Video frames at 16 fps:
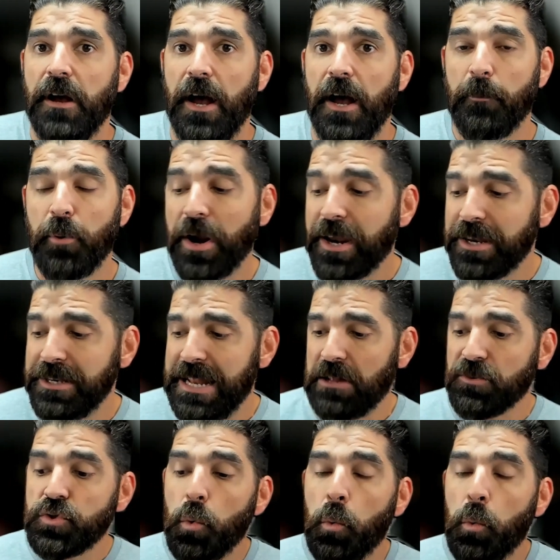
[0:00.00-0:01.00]
I'm breaking
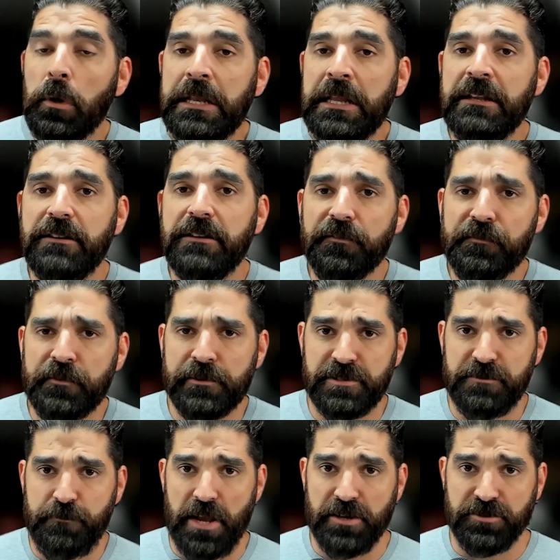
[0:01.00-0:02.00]
down 20 different
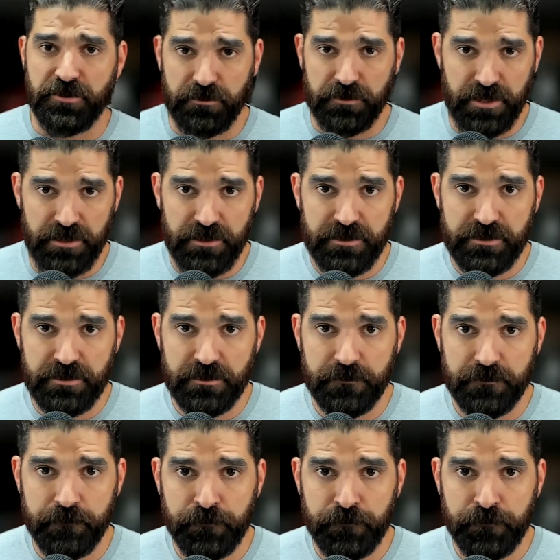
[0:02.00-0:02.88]
specialties,